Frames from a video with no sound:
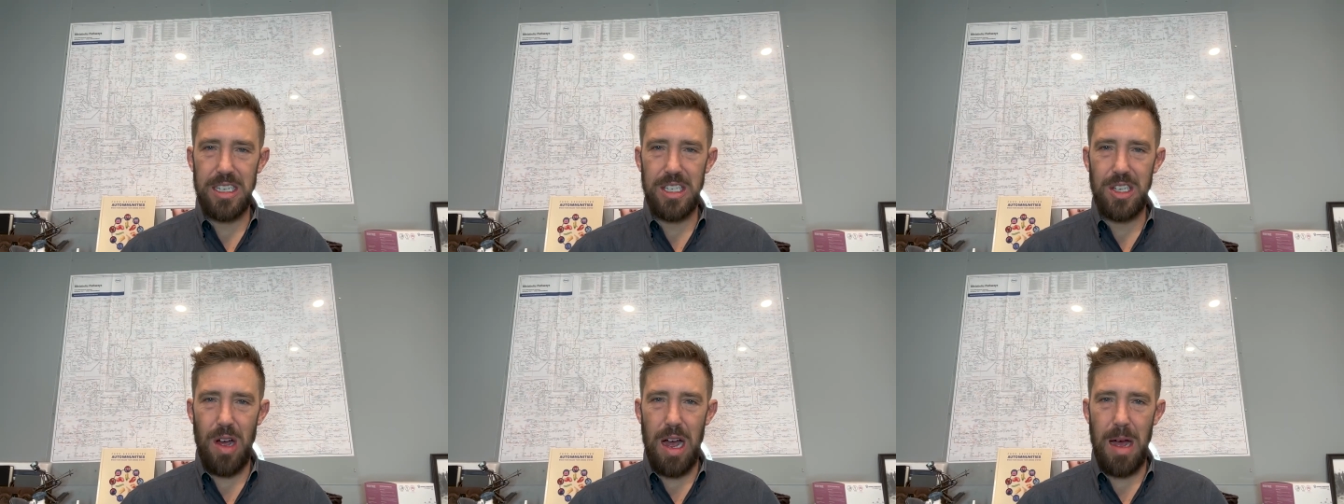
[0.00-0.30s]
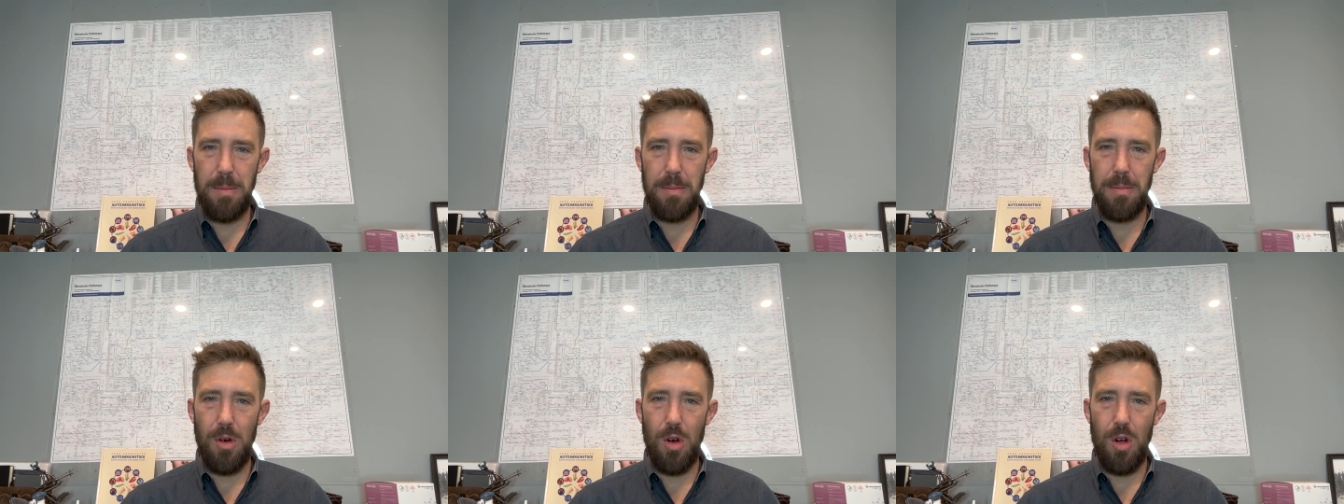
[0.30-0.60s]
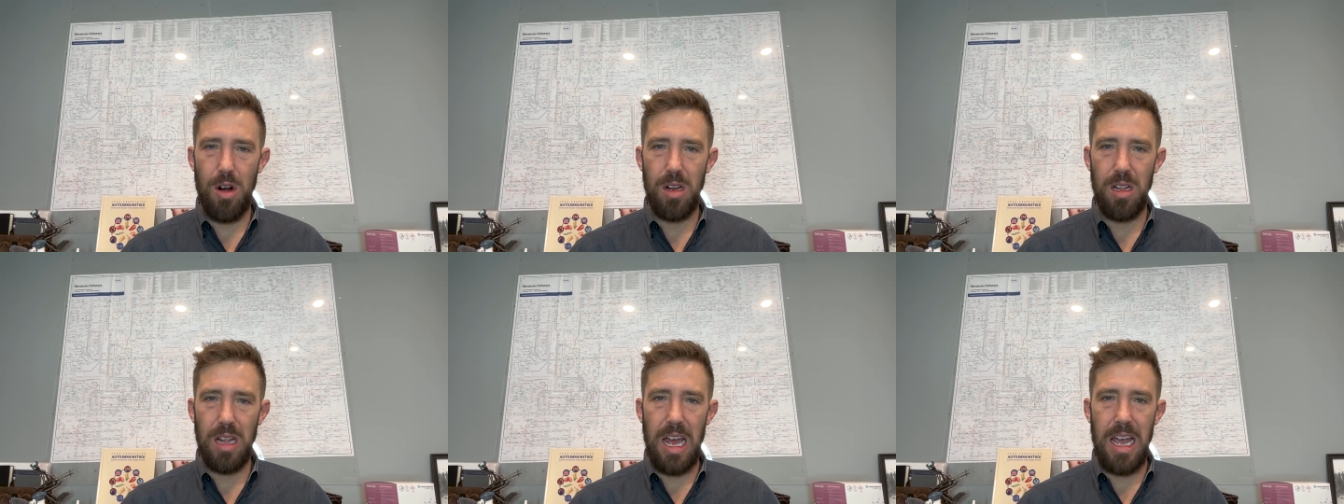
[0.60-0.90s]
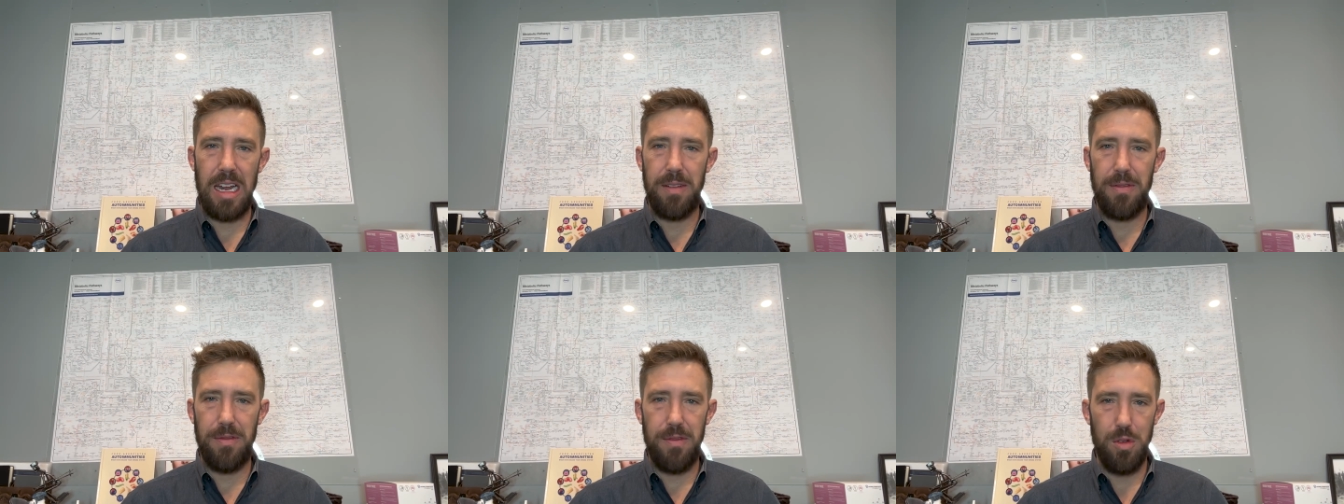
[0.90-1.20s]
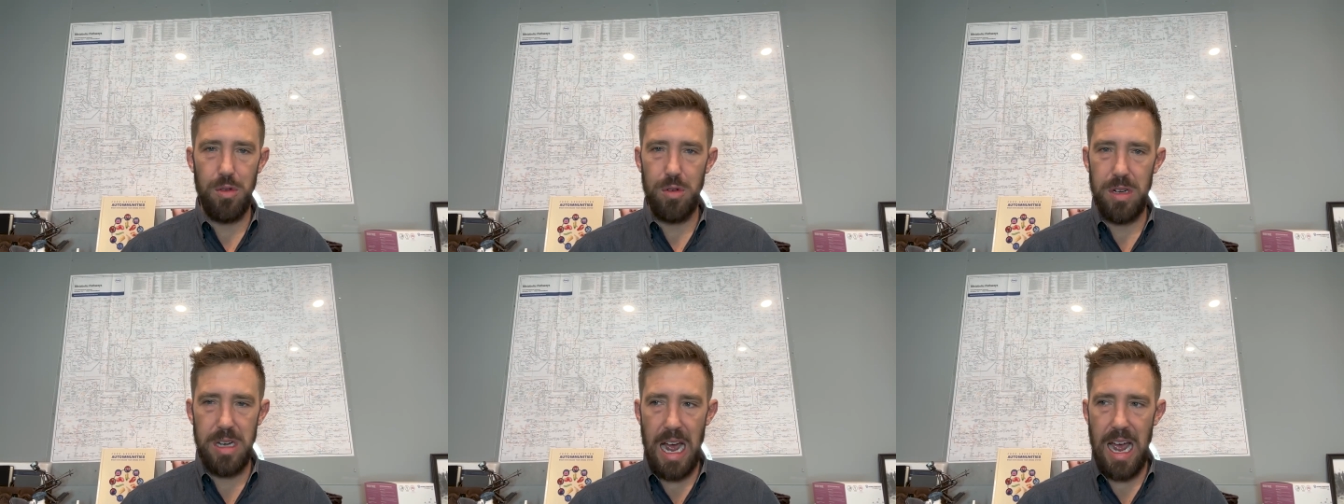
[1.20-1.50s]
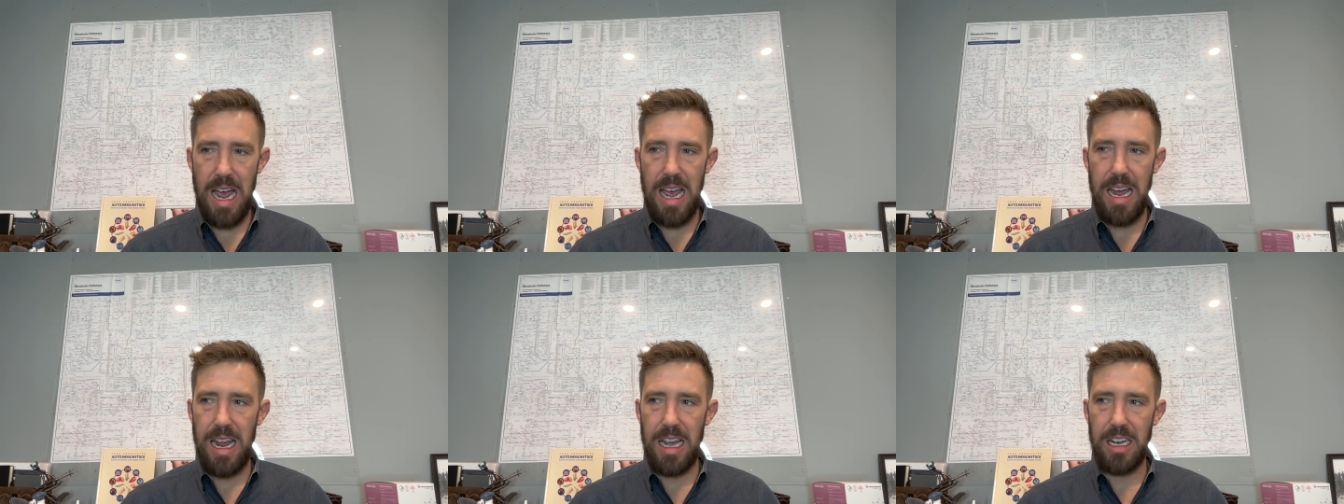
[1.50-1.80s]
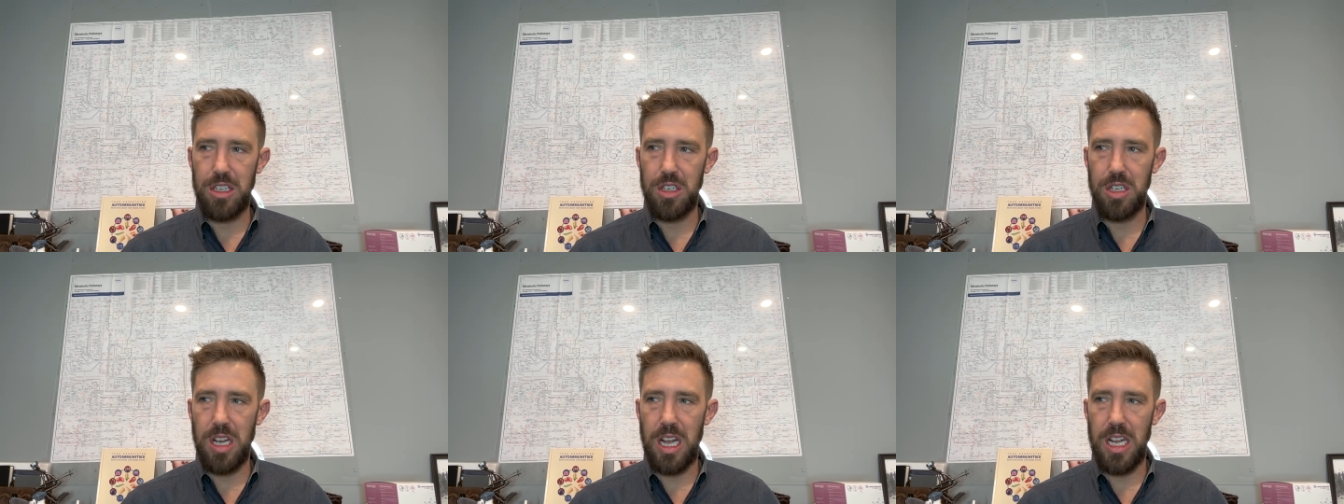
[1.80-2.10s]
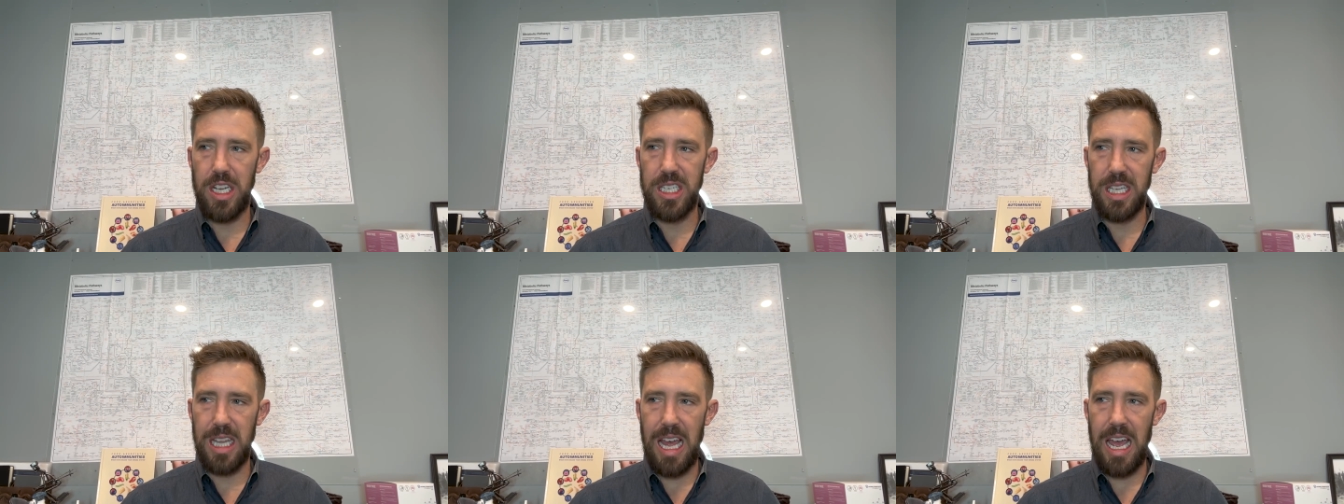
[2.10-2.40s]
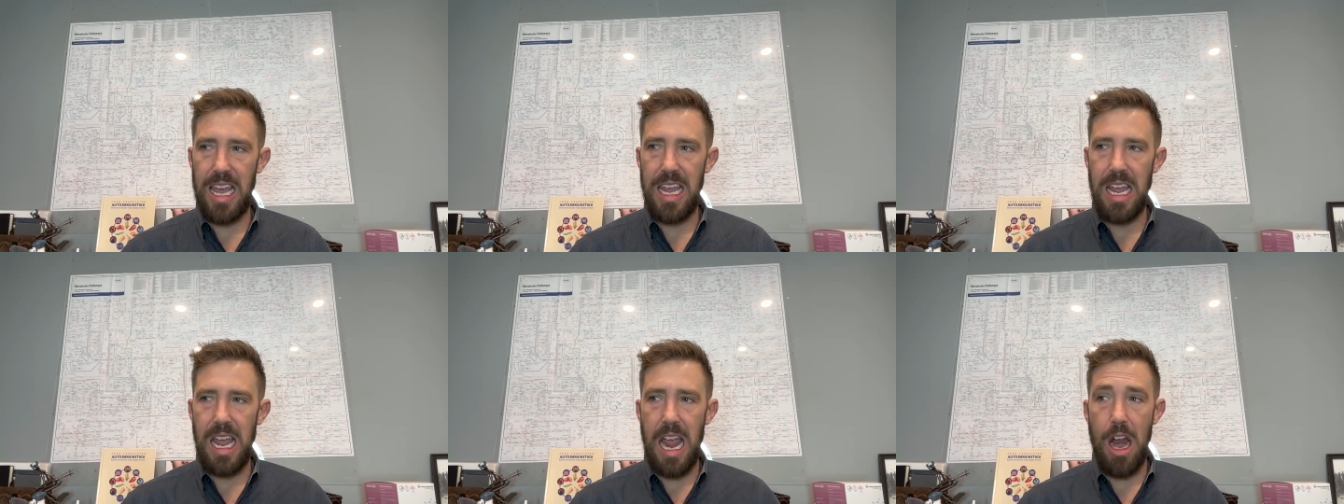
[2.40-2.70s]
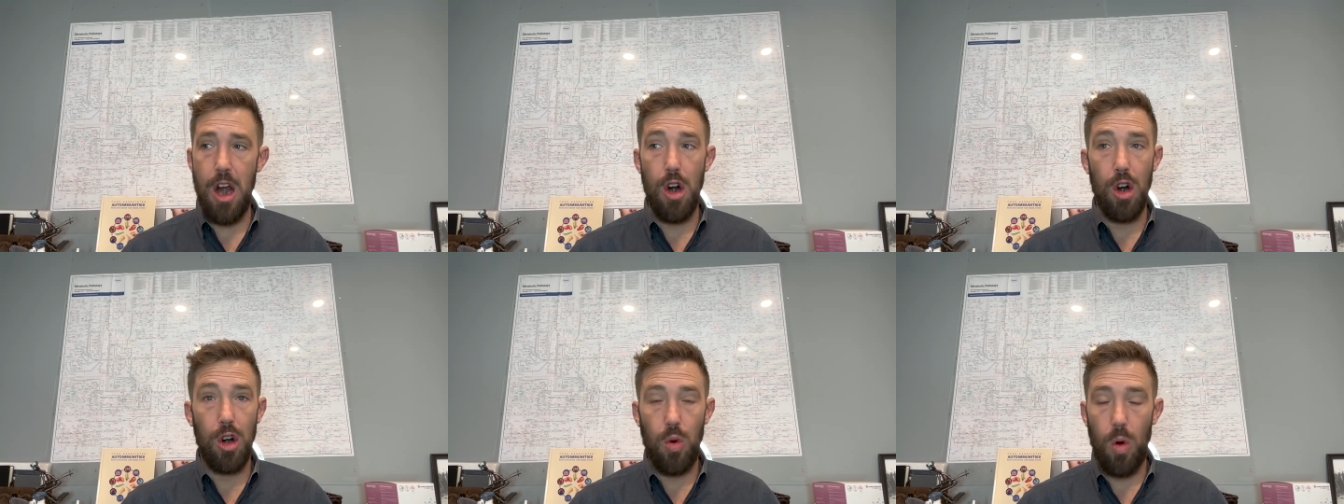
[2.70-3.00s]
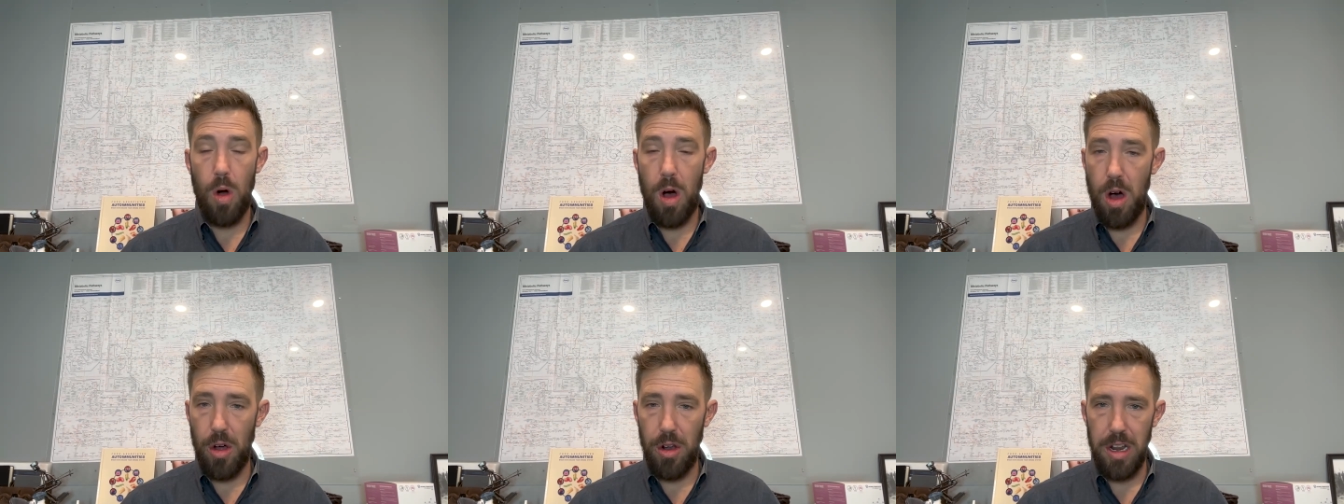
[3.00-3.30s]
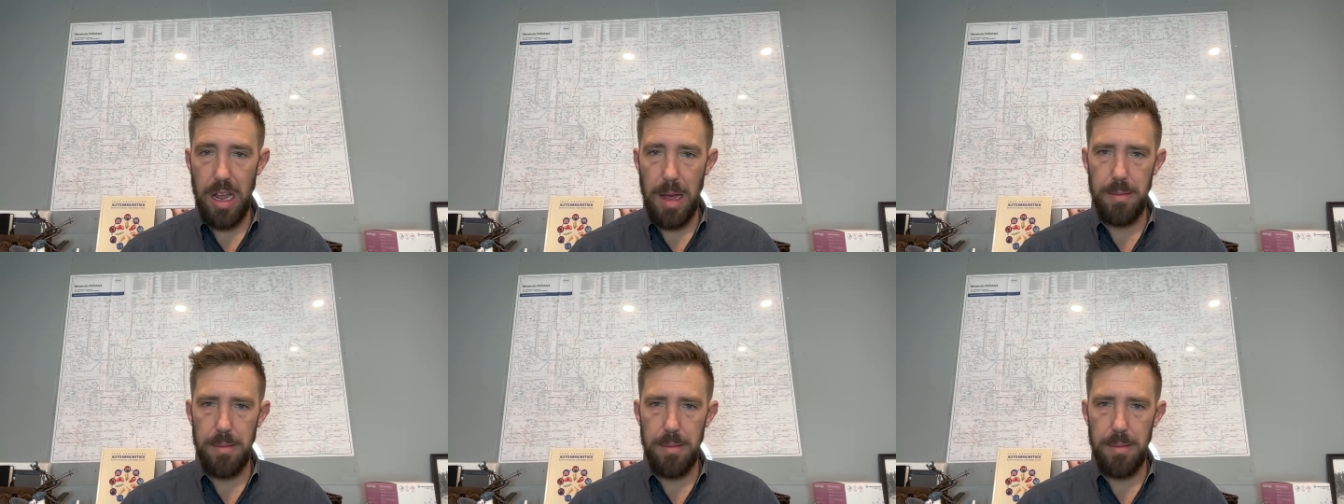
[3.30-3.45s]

So I'm more like food, diet, exercise, light, air quality.